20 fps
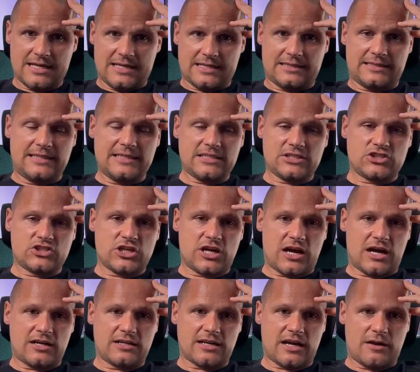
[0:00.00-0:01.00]
this
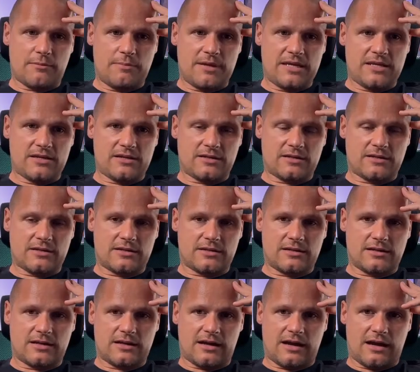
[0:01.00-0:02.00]
chart I've been
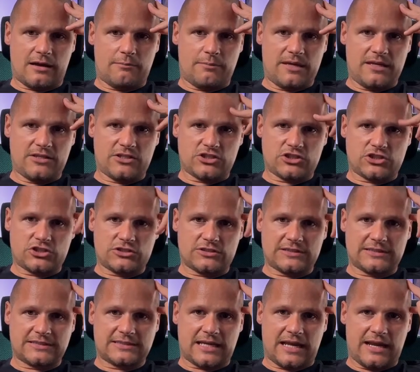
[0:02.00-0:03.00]

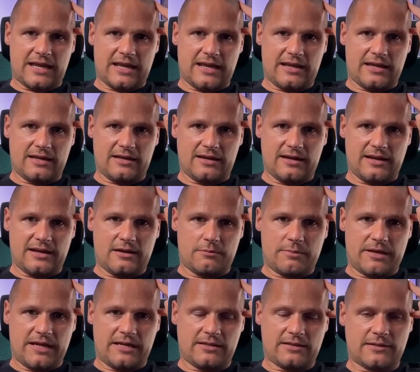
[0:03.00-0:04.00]
studying it a little
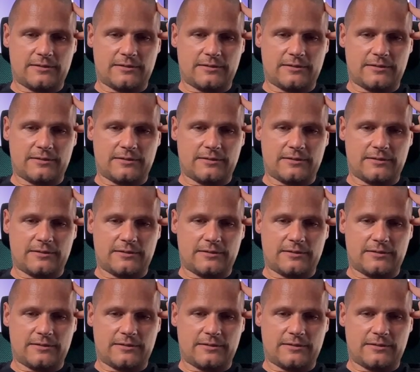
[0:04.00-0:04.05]
bit,